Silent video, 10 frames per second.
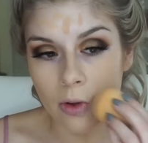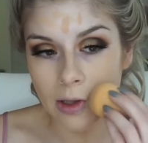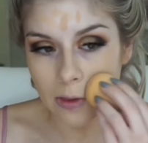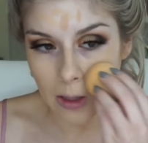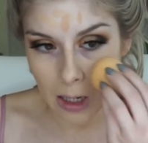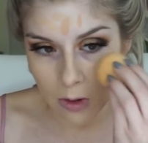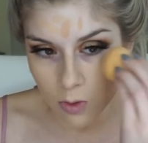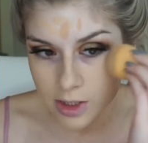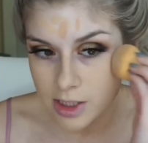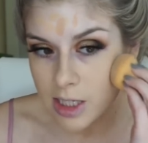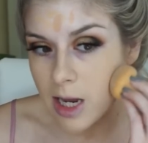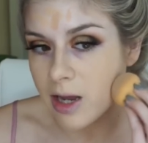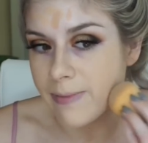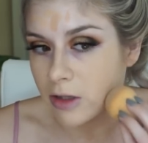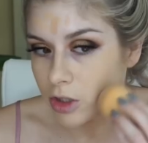only thing I would say
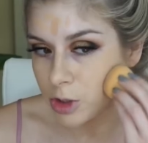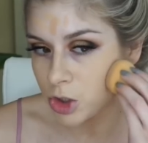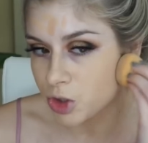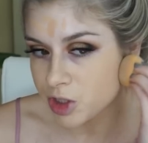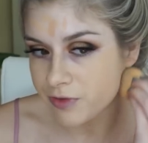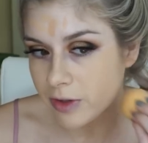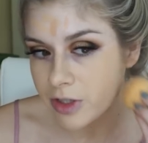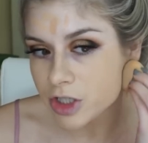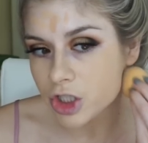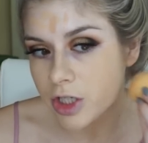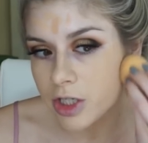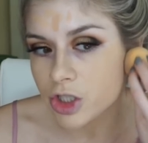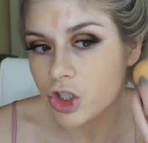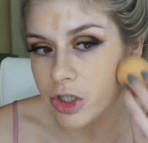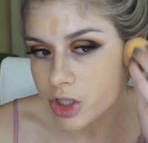about the Catrice foundation
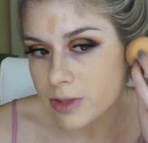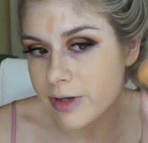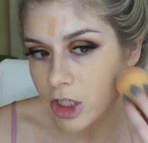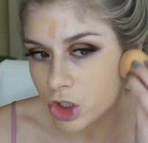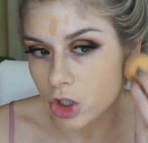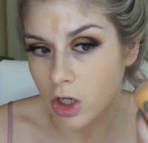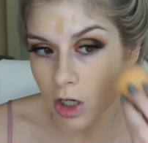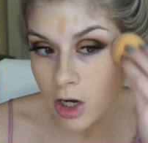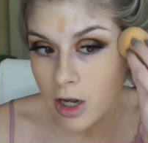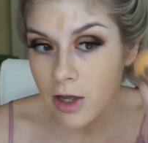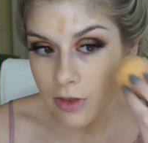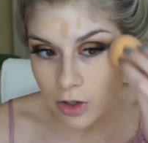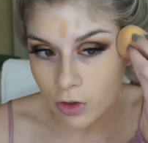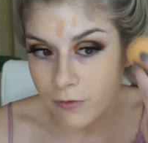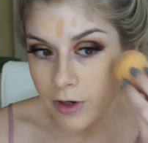is just to make sure that
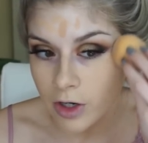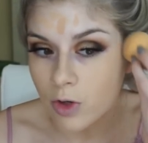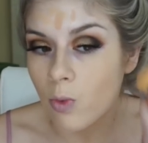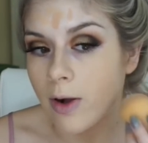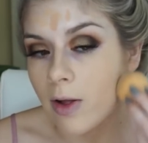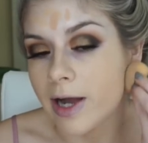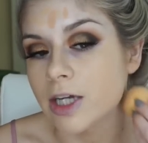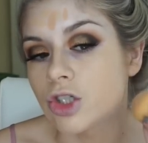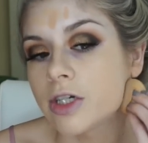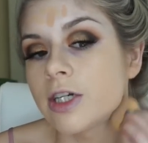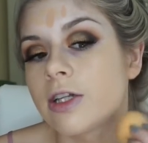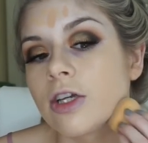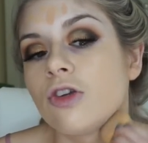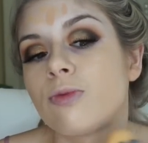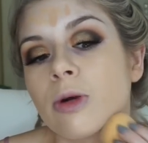you're very well hydrated,
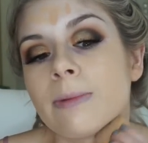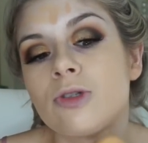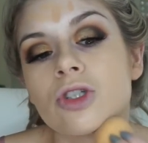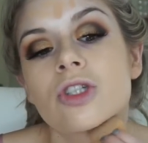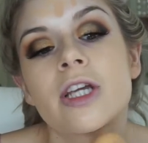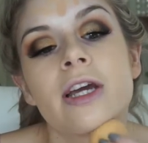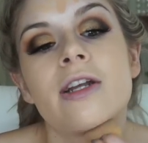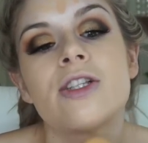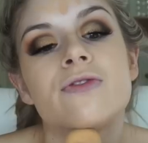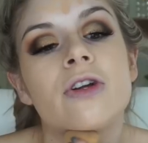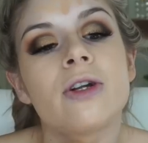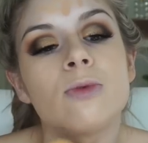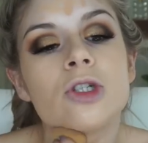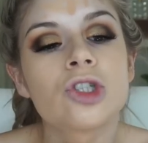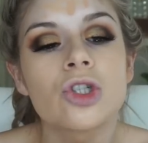like you've prepped your skin, it's very
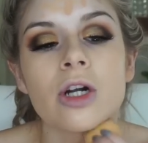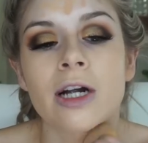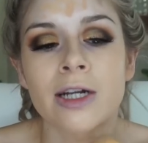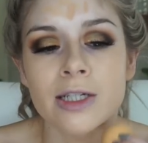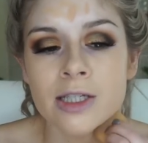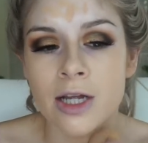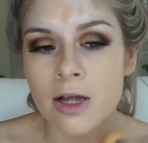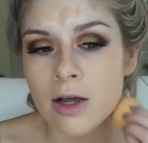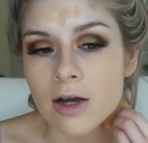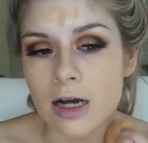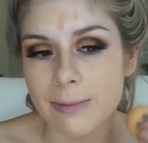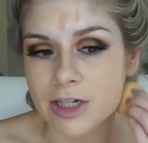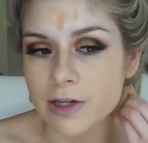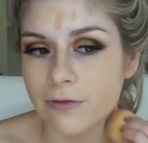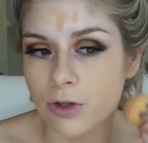moisturized. I
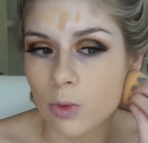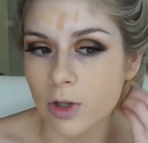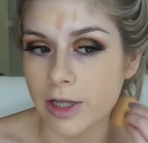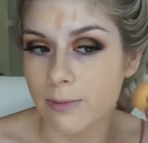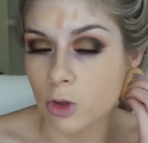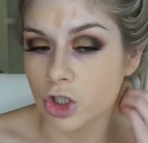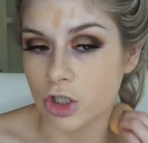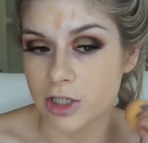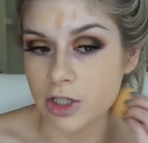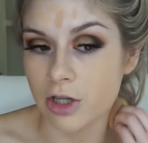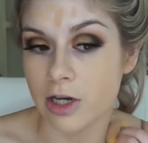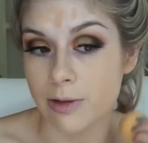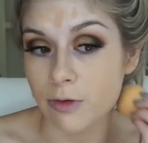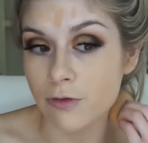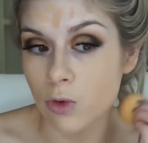definitely would like moisturize it the
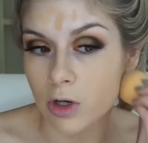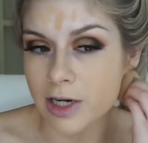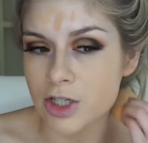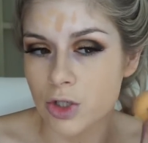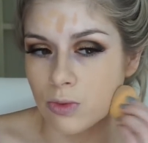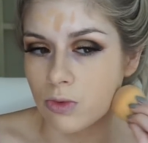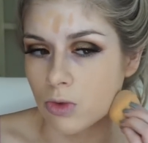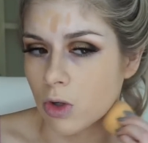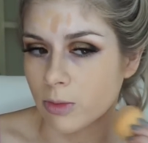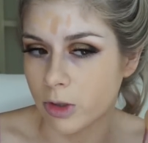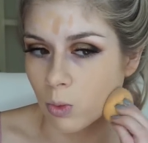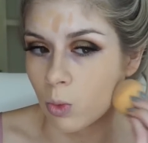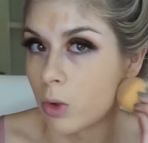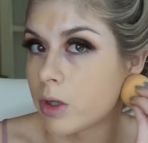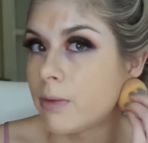night before as you normally
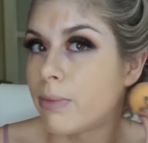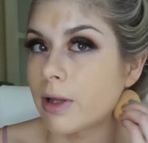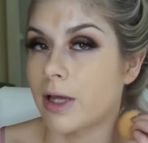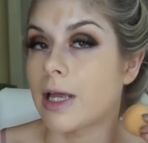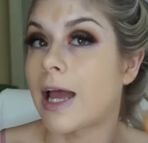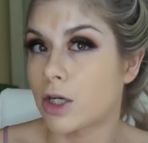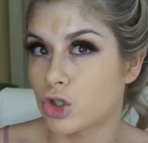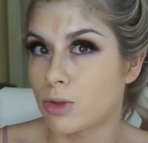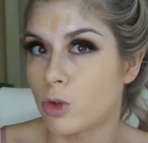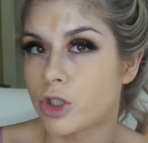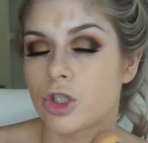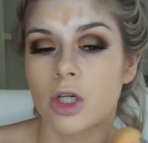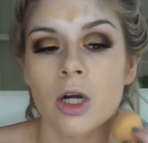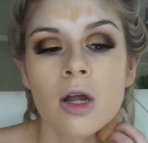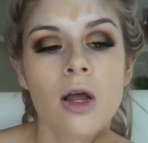would, but like extra
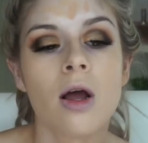moisture,